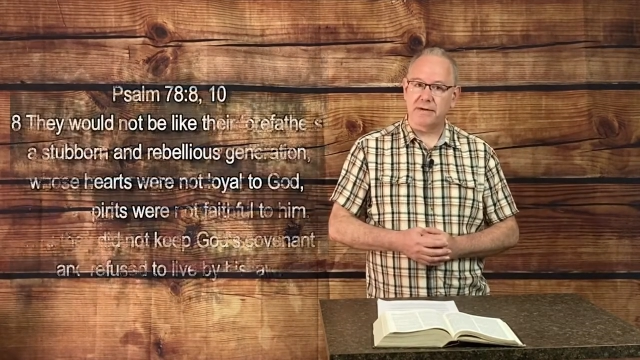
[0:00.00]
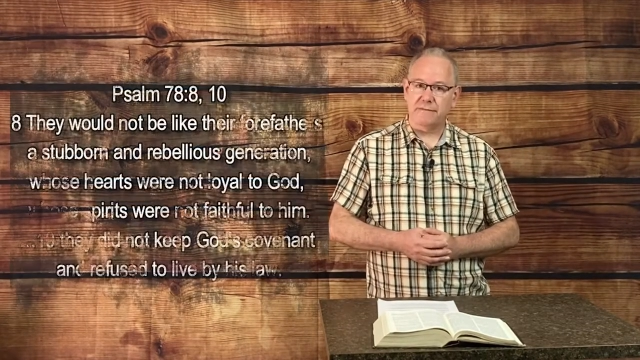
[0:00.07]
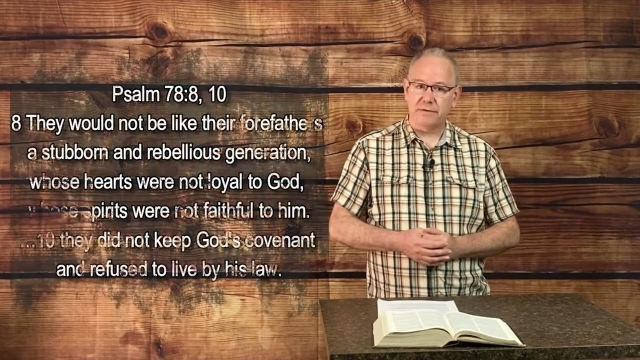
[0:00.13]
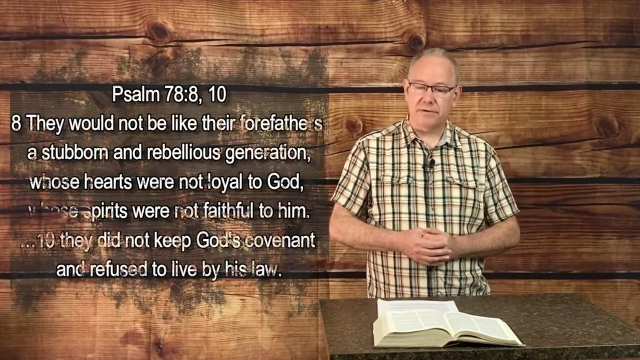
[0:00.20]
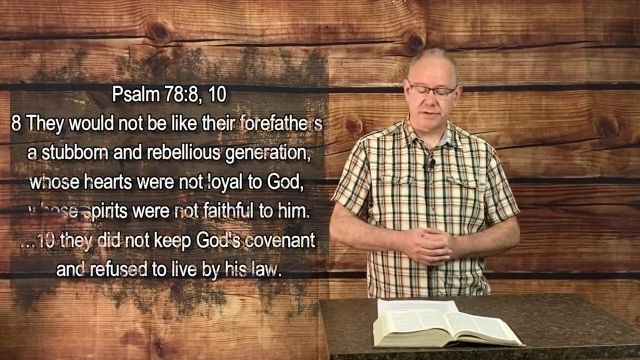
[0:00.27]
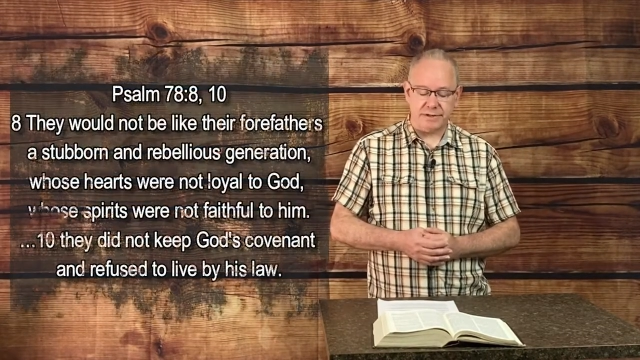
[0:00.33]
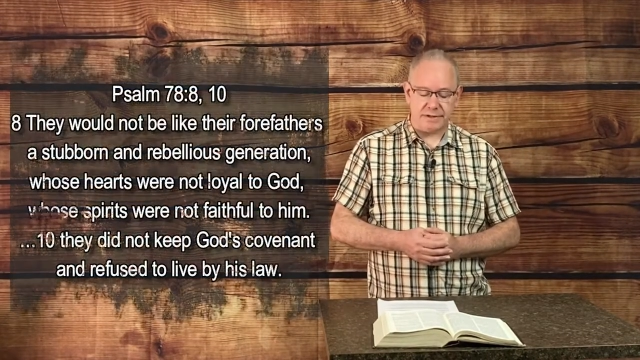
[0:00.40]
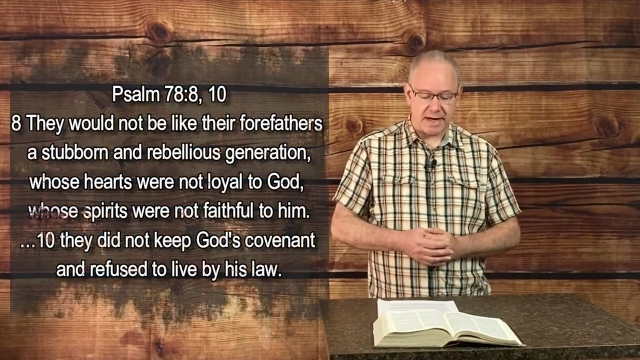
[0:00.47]

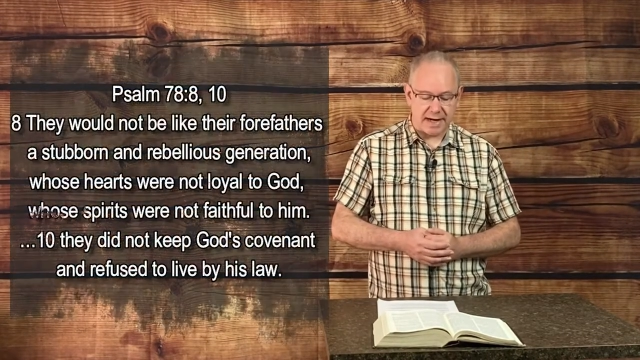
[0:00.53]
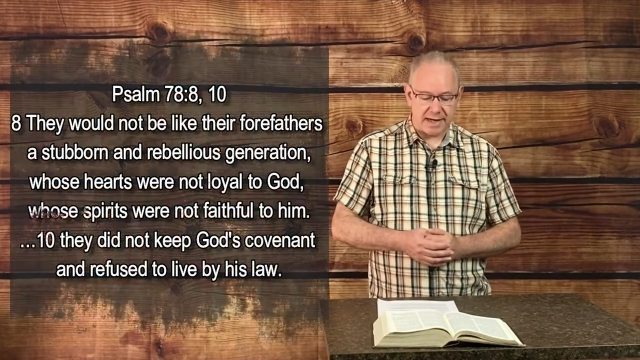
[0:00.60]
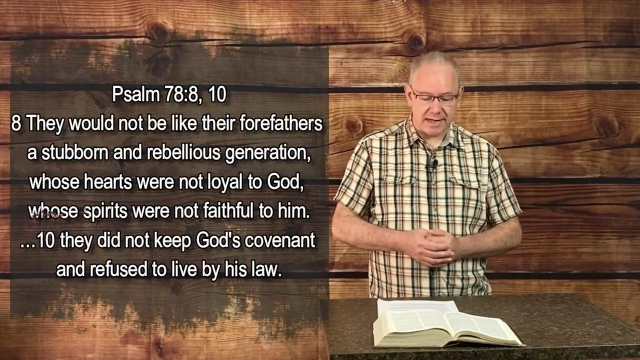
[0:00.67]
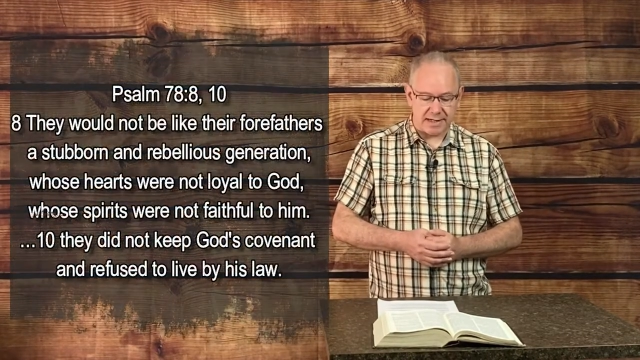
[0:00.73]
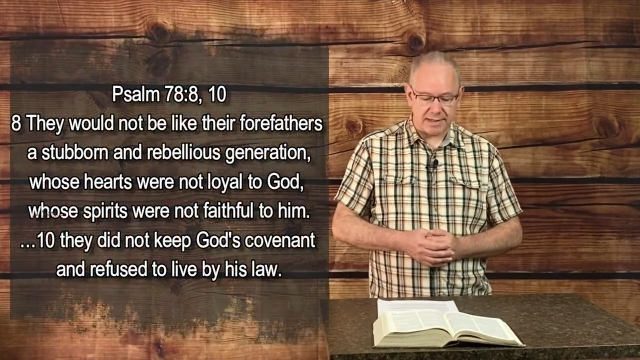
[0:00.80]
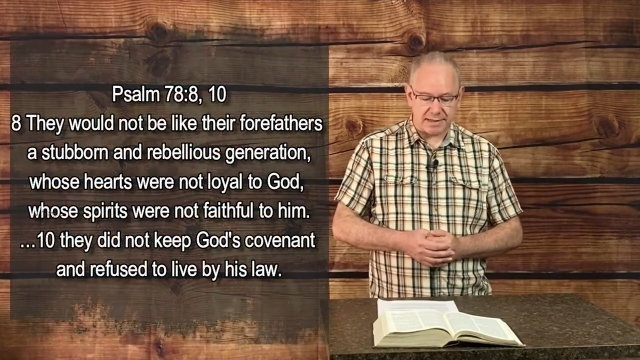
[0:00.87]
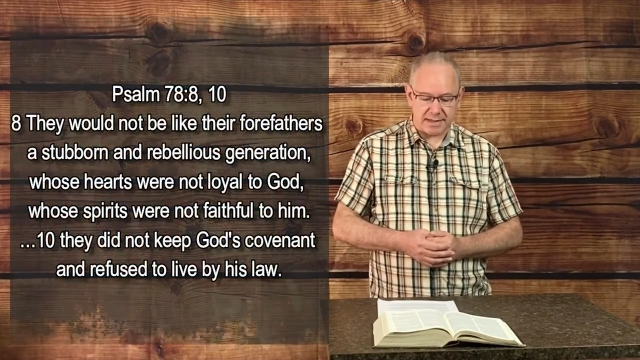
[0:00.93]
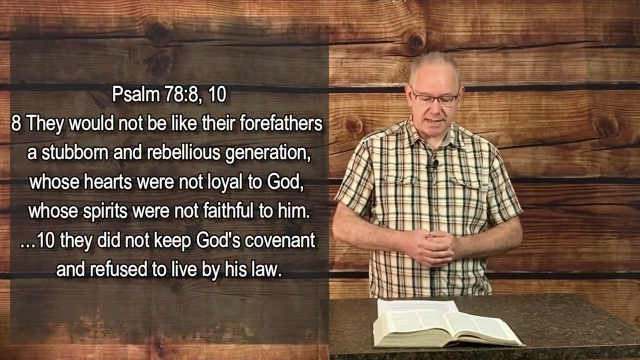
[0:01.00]
verses 8
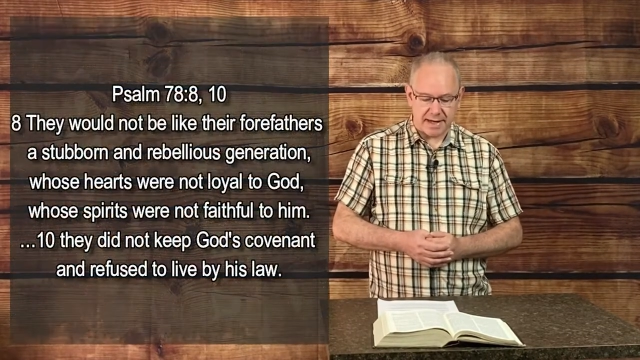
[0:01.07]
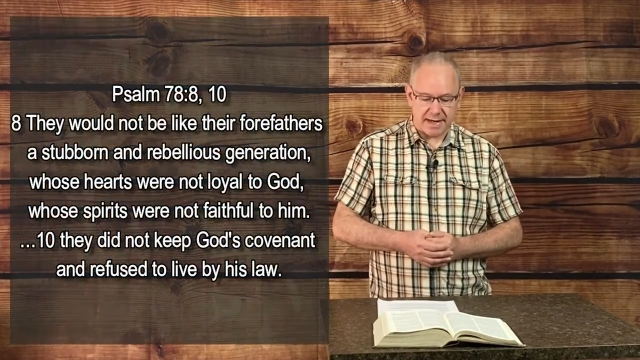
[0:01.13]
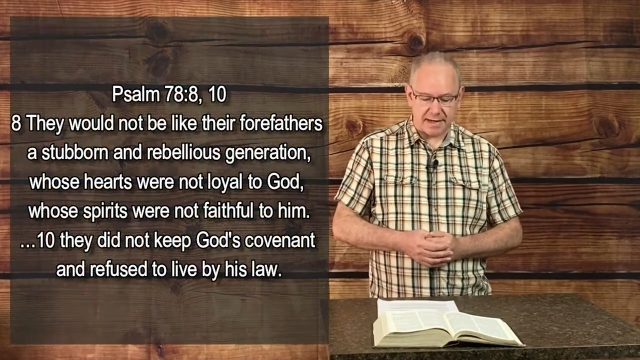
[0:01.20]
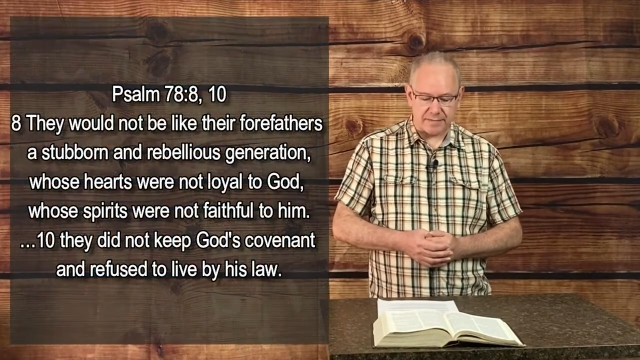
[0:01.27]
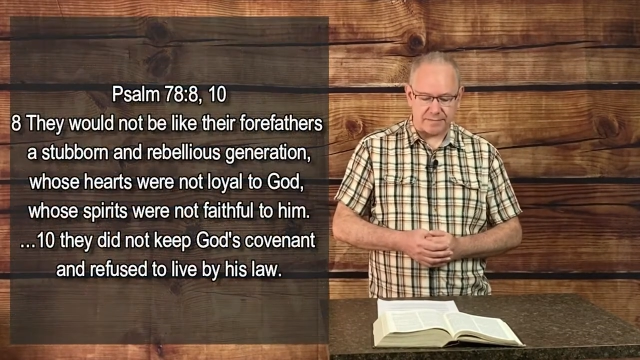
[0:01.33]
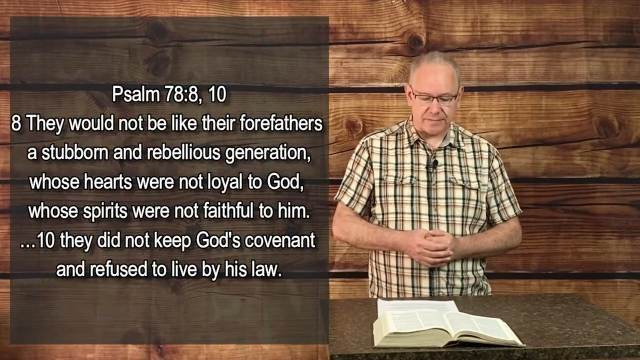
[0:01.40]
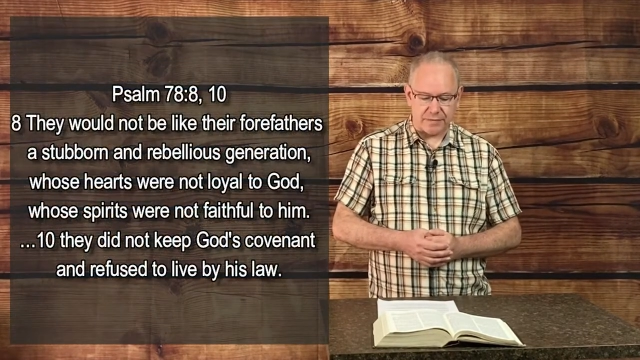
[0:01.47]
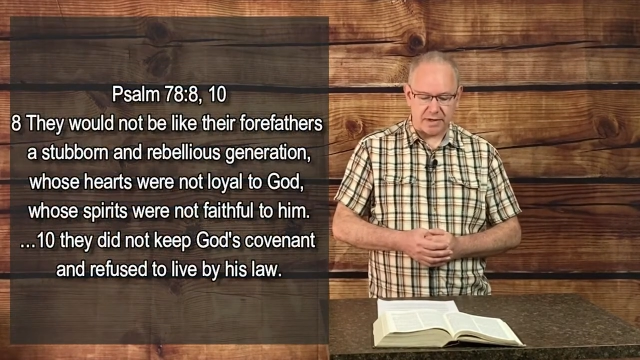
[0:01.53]
and
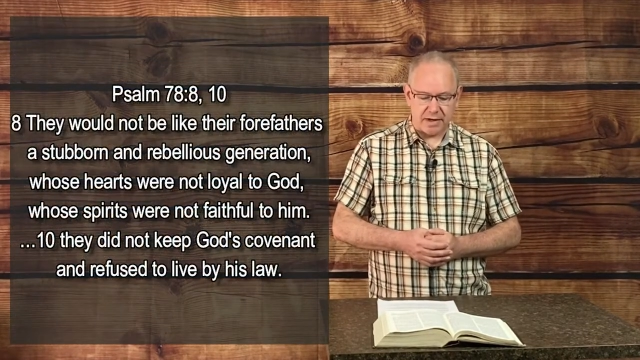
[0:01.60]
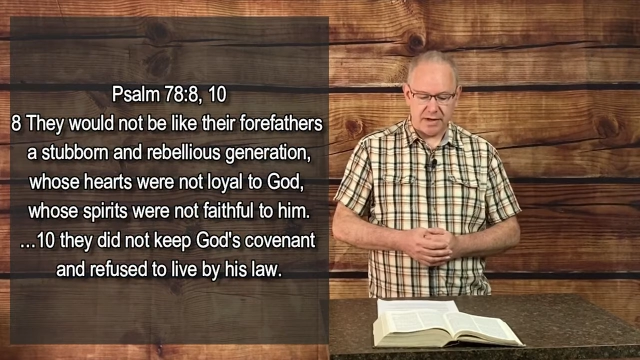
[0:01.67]
10.